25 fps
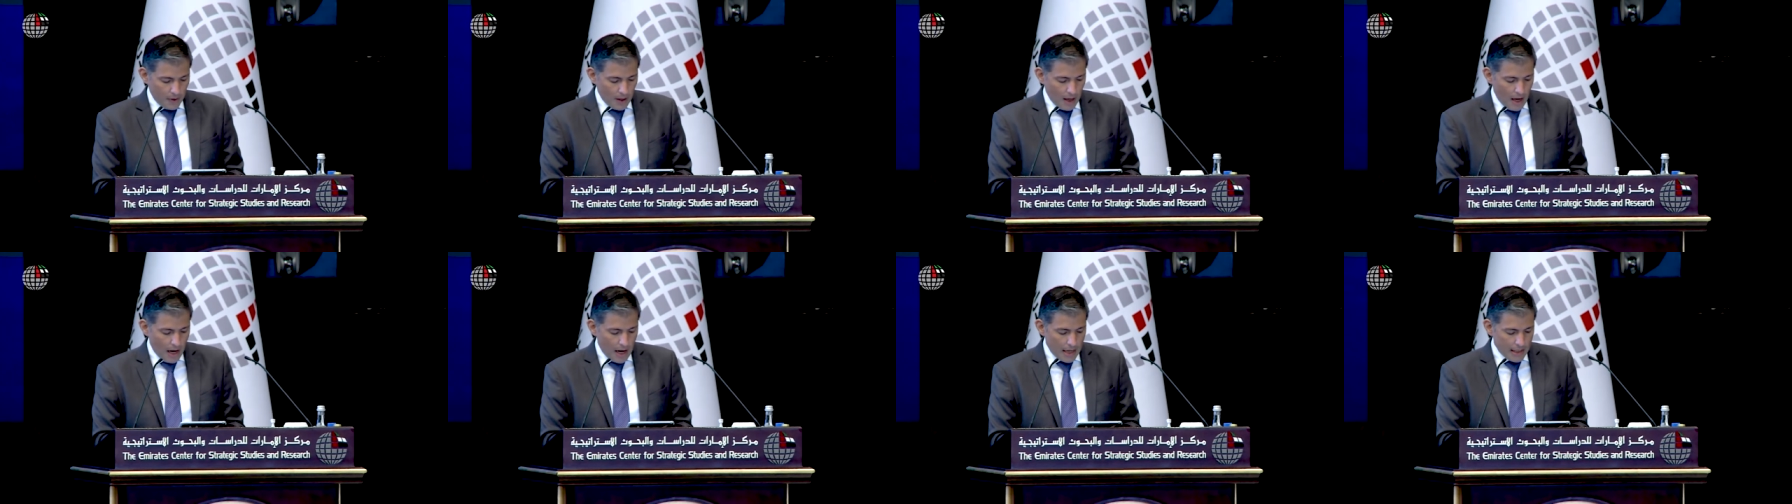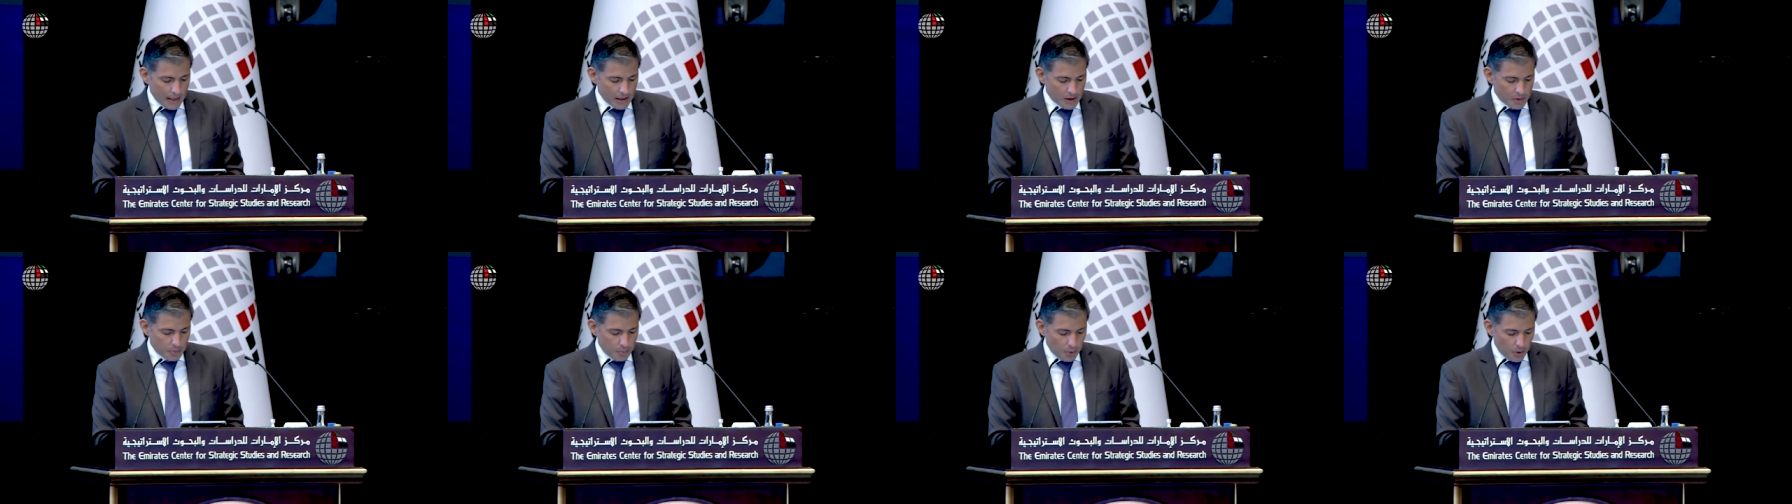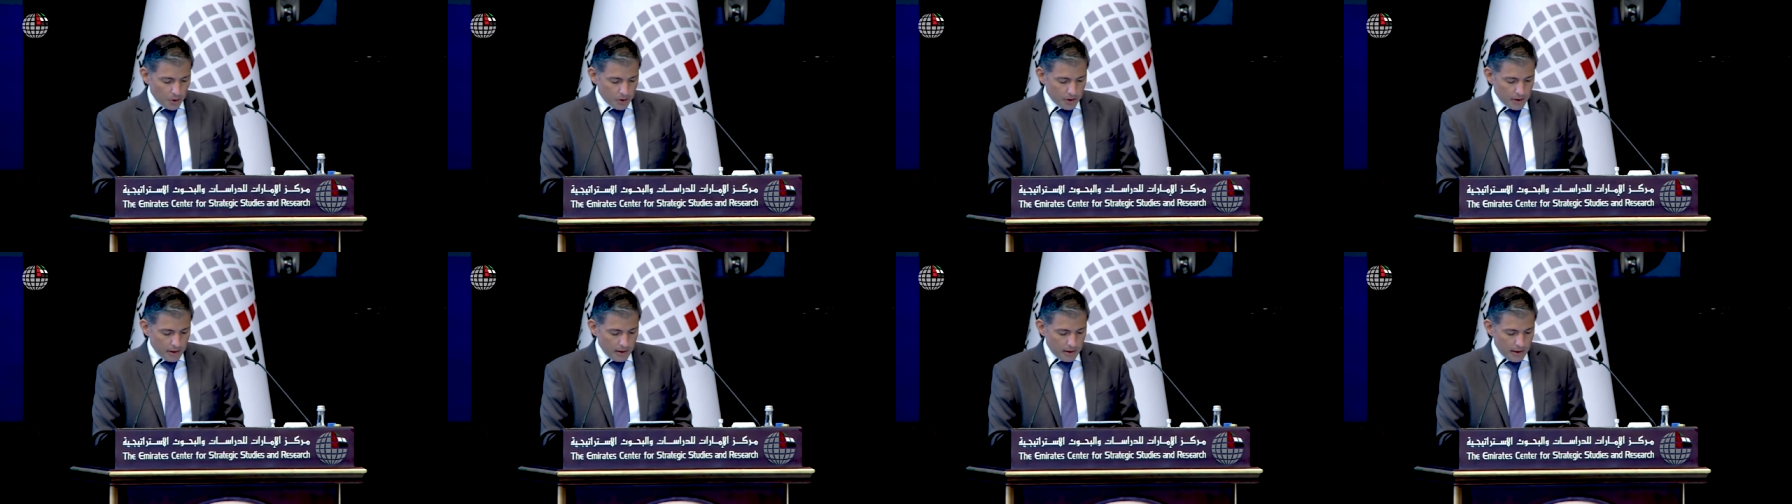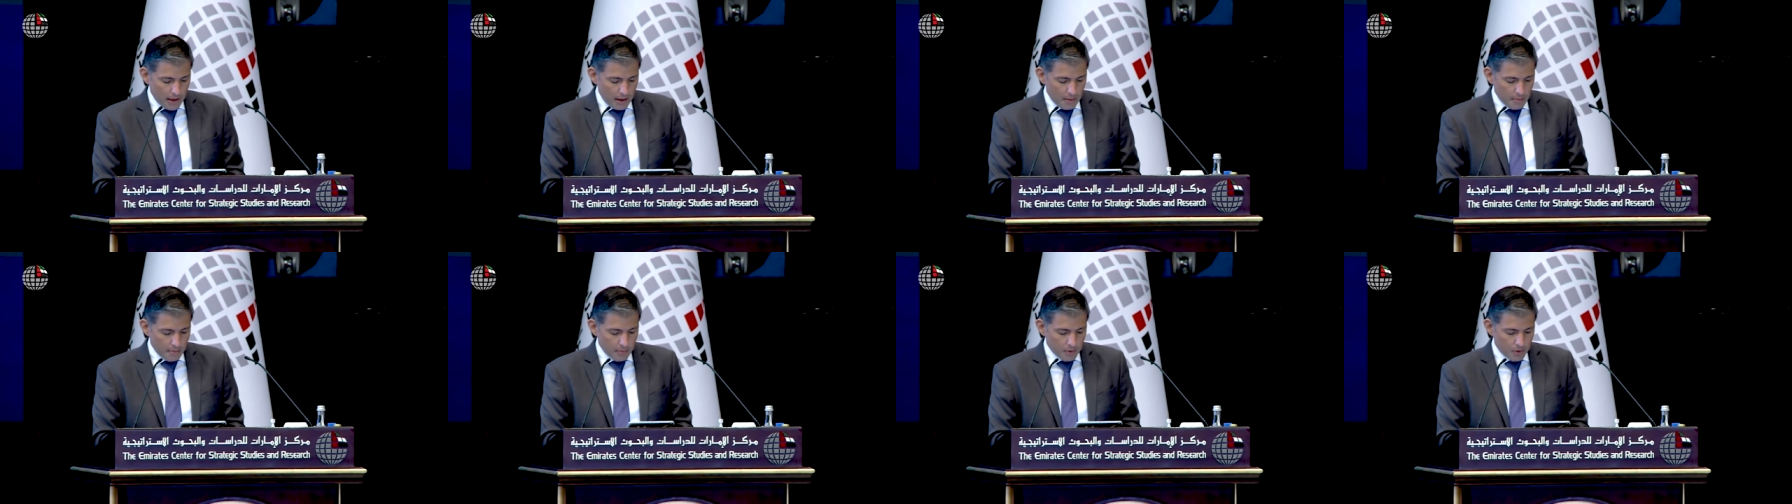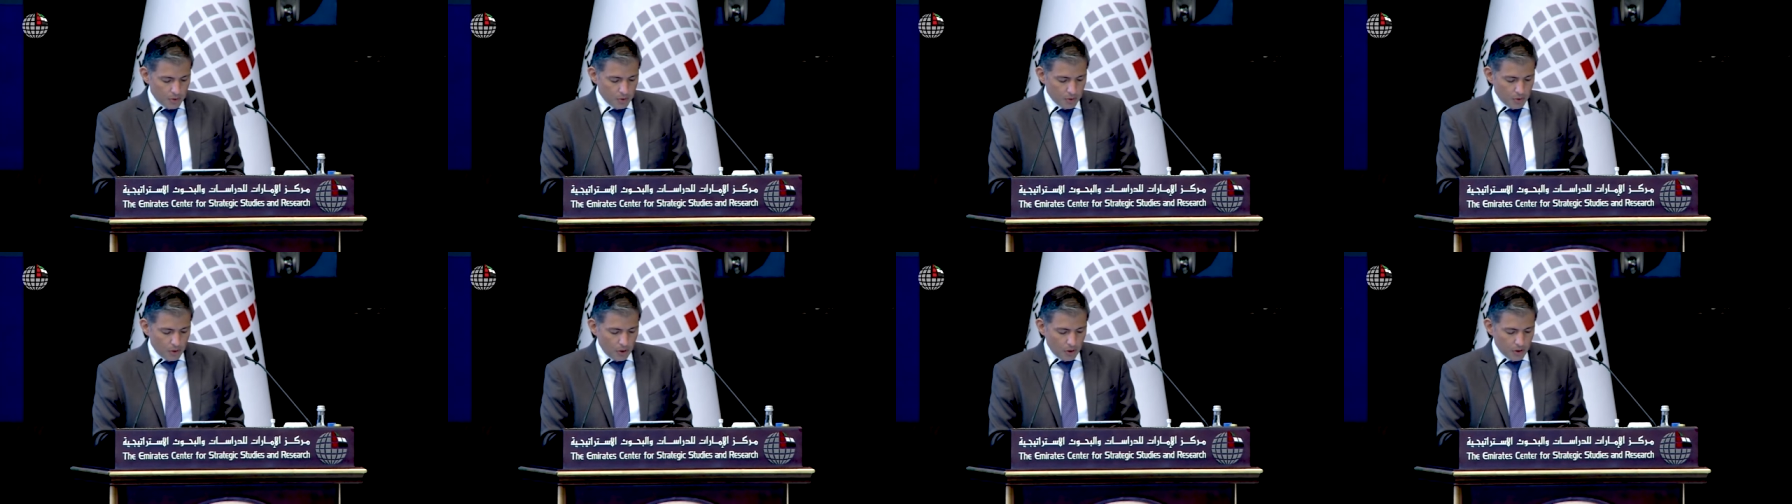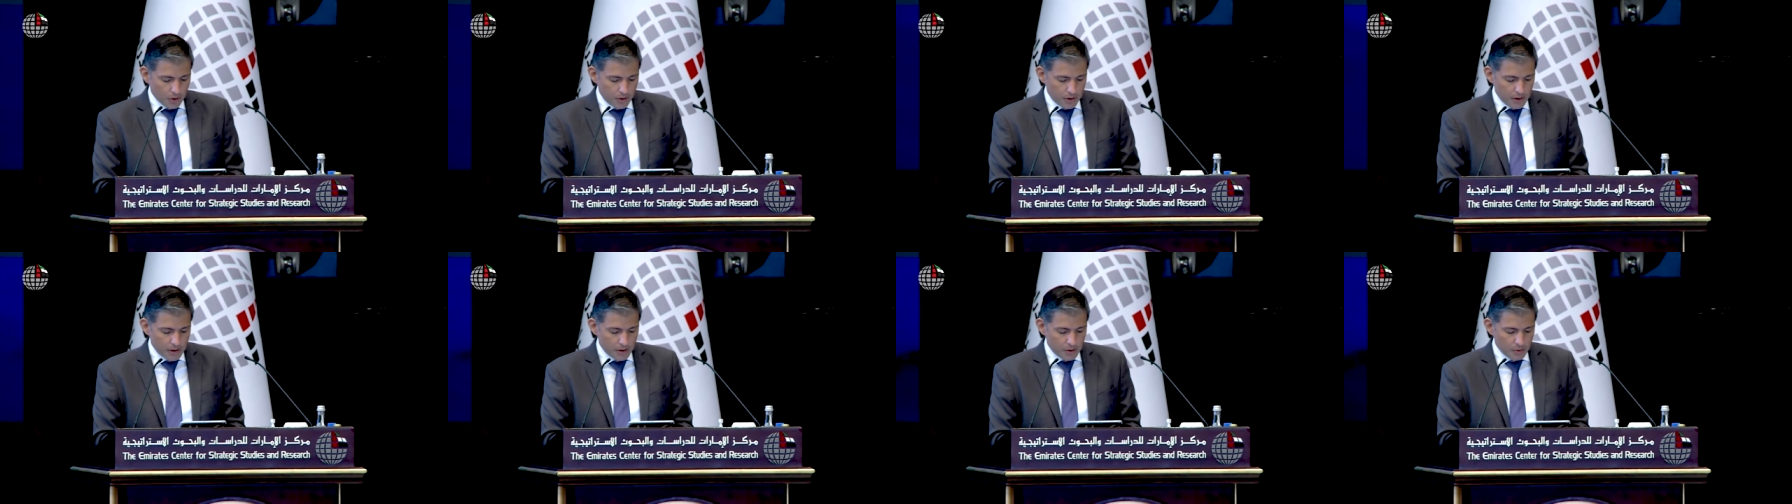and exporting them to
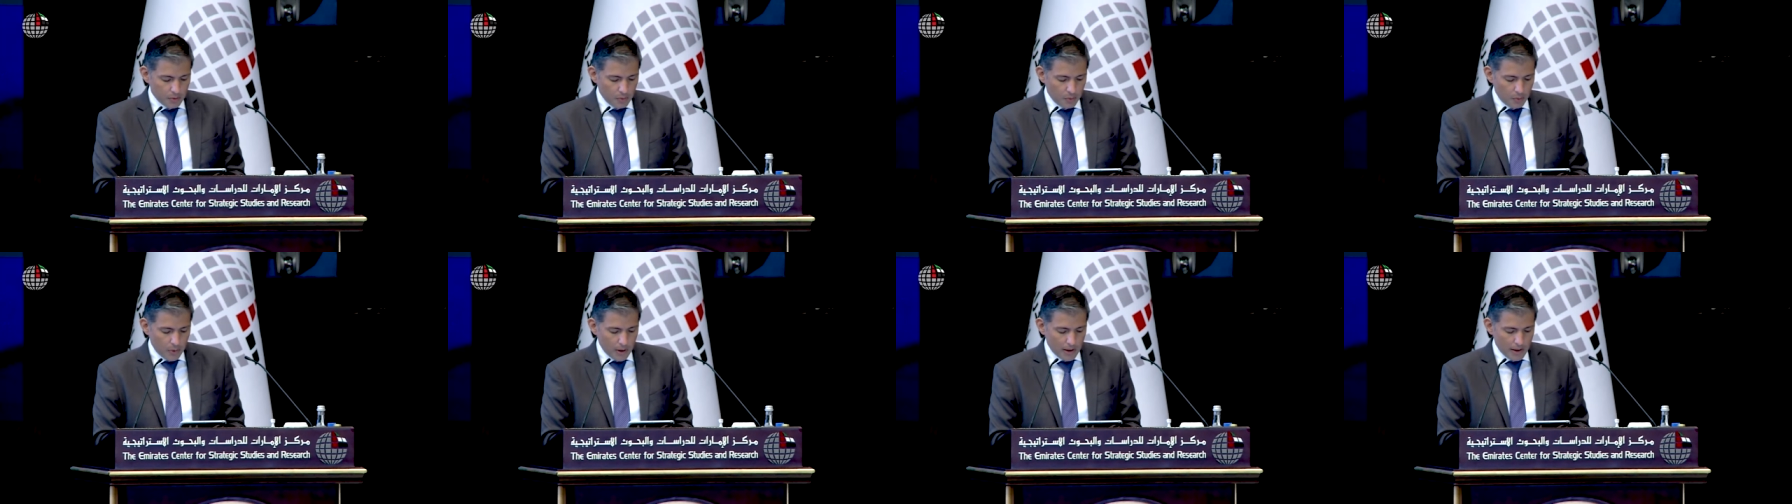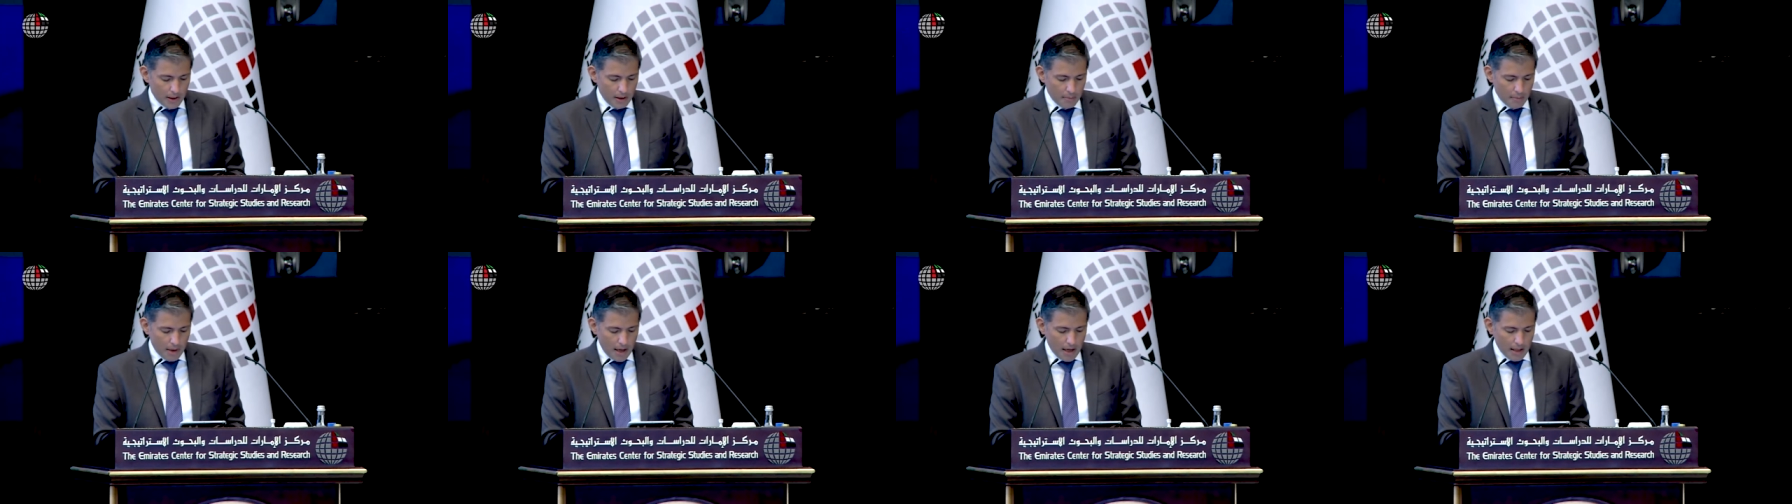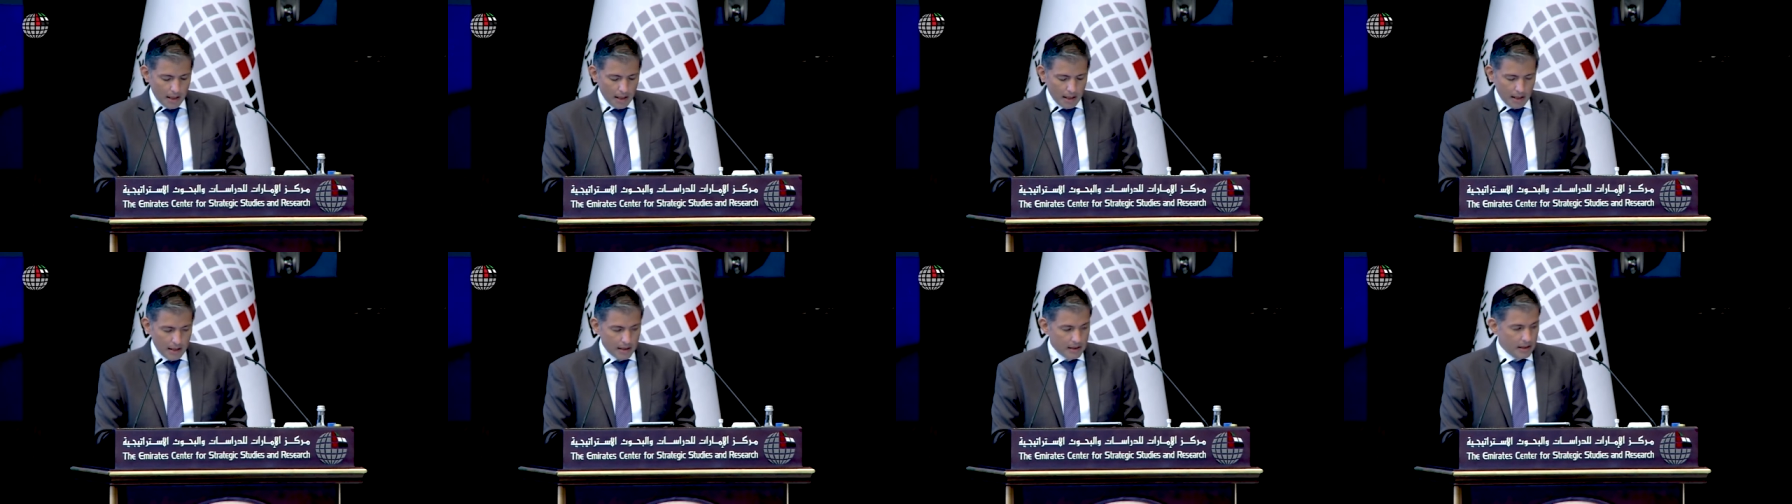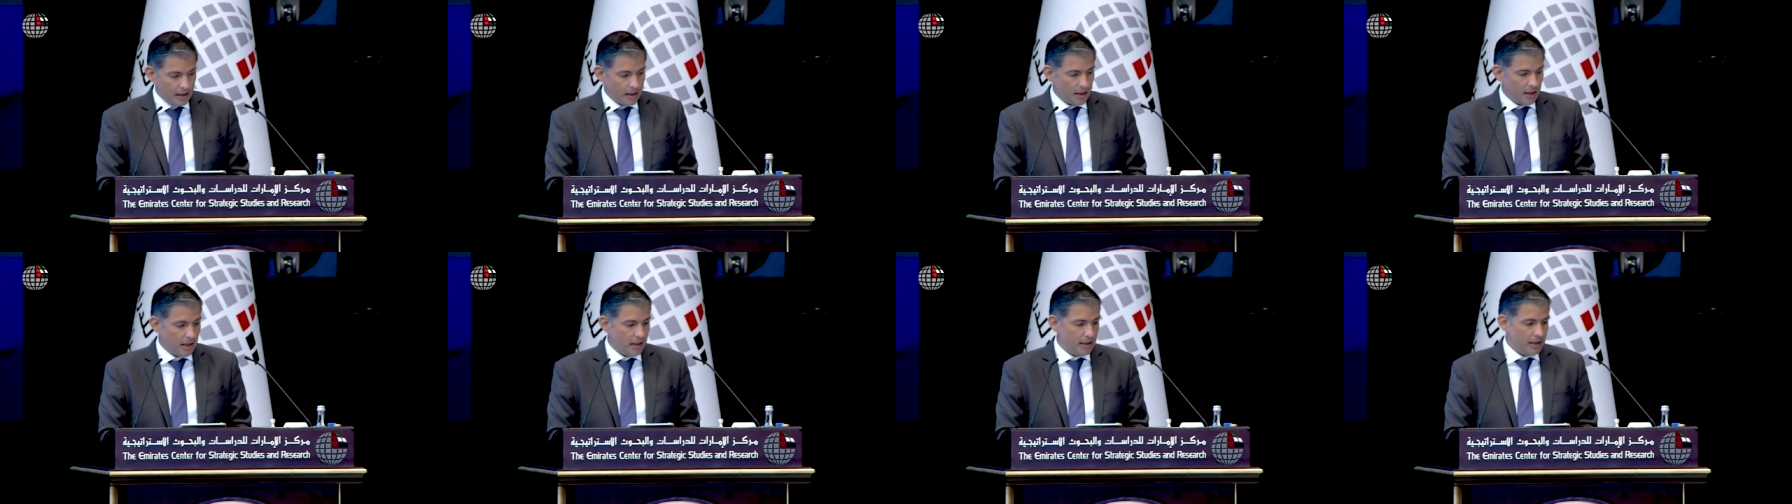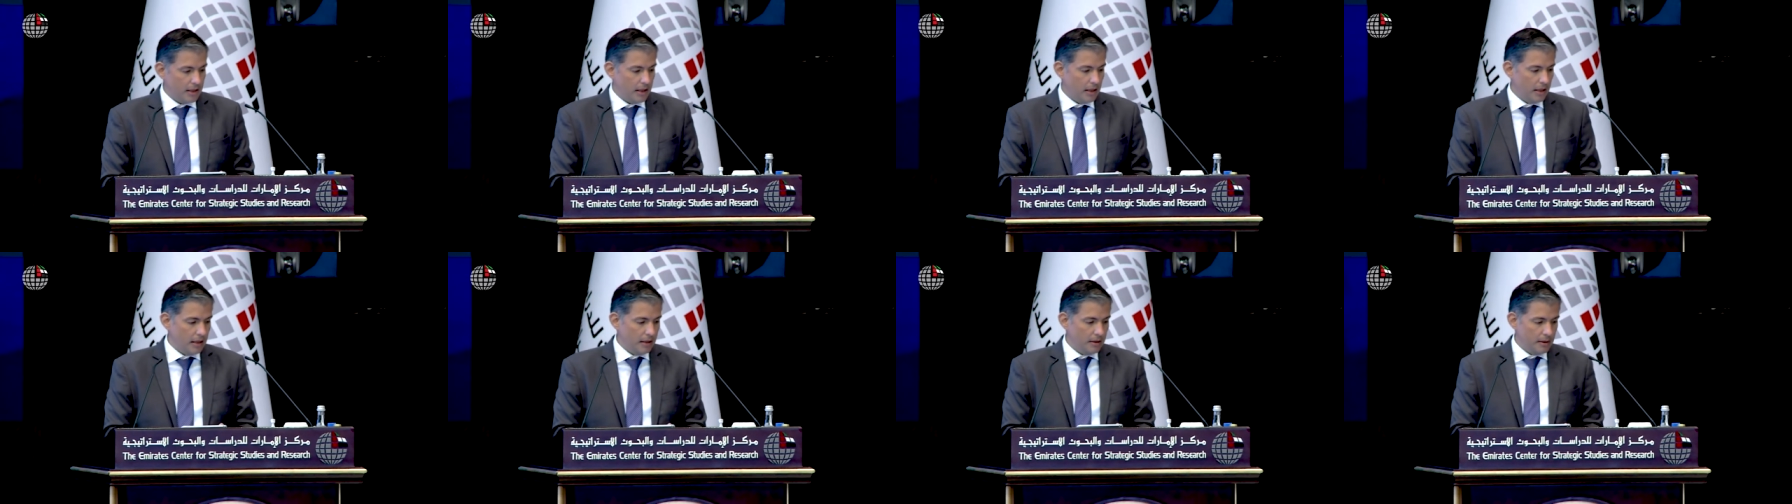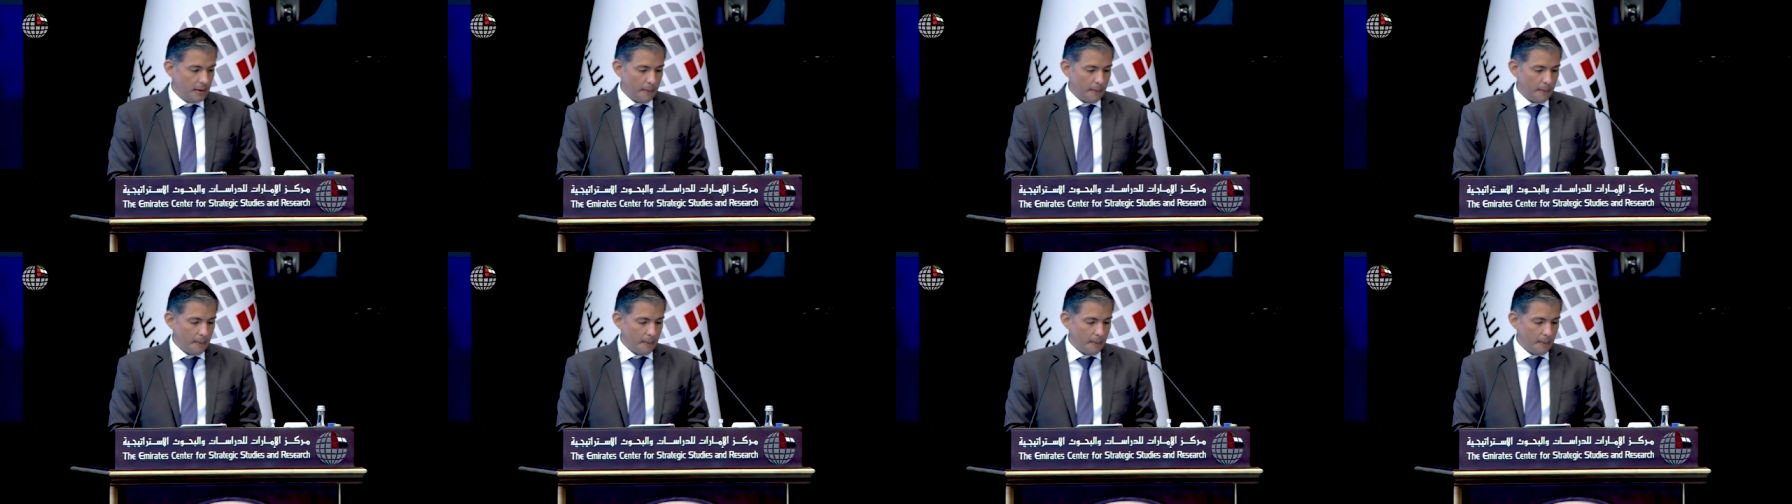countries where demand is increasingly.